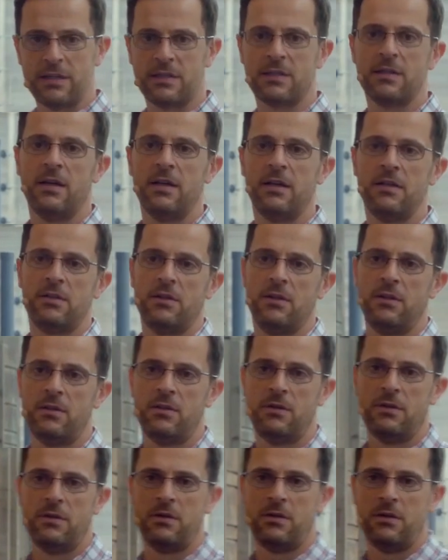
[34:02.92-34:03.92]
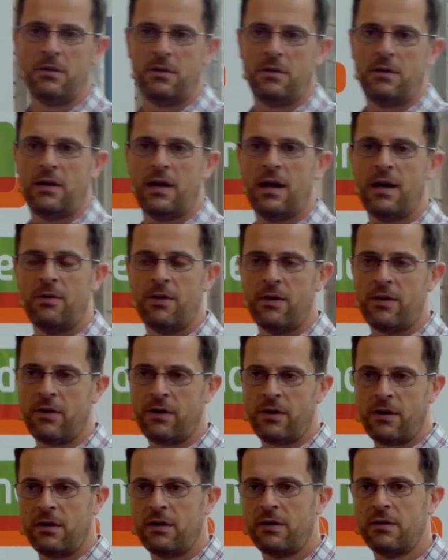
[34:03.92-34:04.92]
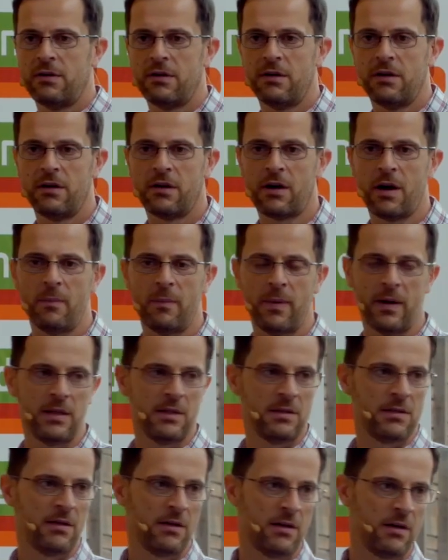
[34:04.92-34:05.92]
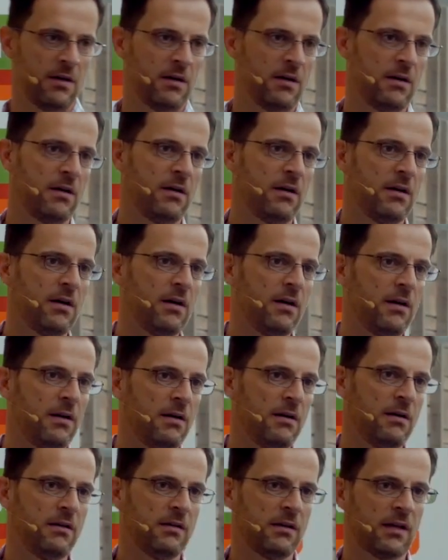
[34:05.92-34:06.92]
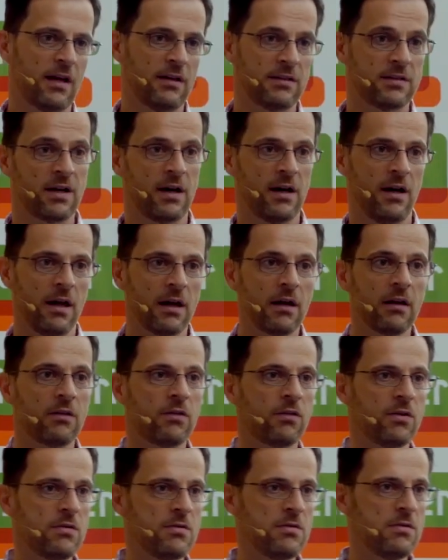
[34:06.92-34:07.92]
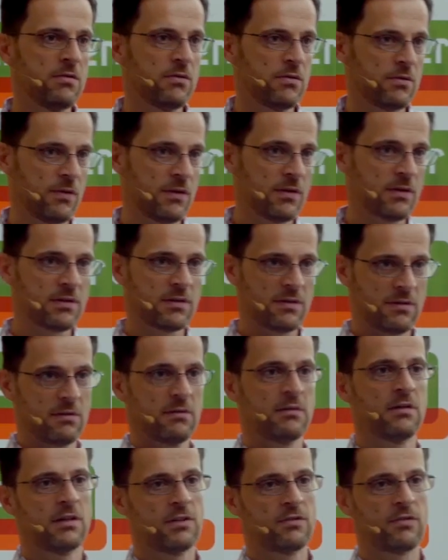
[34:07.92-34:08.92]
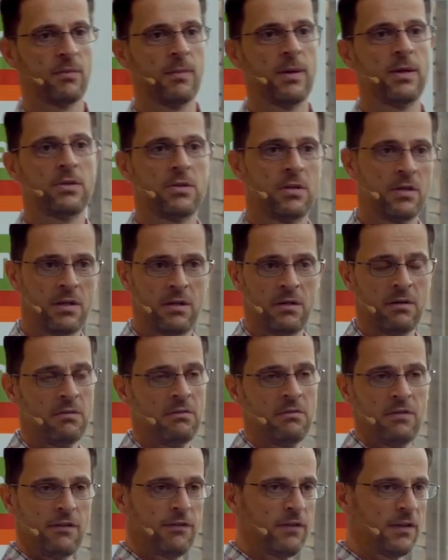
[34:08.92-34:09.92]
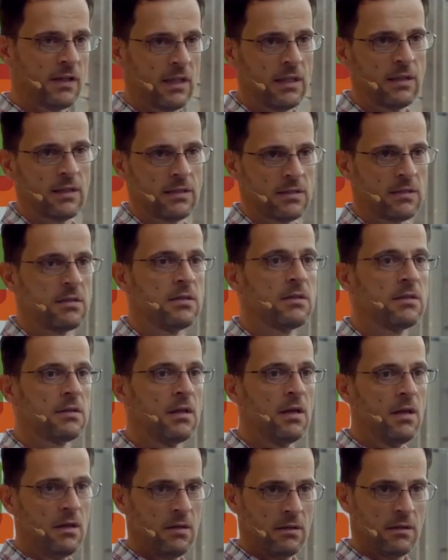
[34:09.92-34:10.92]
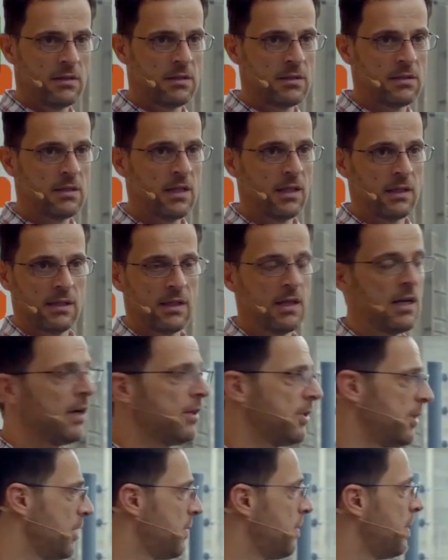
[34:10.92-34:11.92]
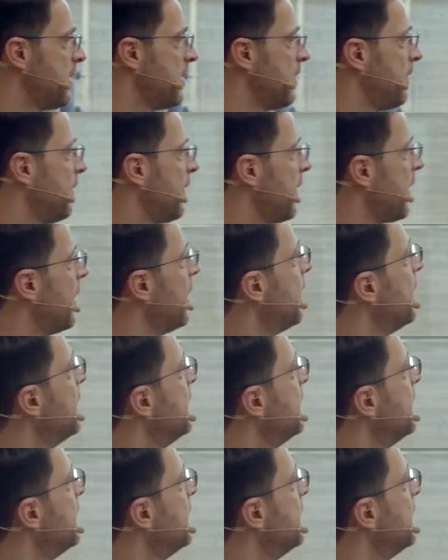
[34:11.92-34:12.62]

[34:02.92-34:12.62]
insights into how other companies are kind of struggling through this transformation in different industries. This is not energy specific.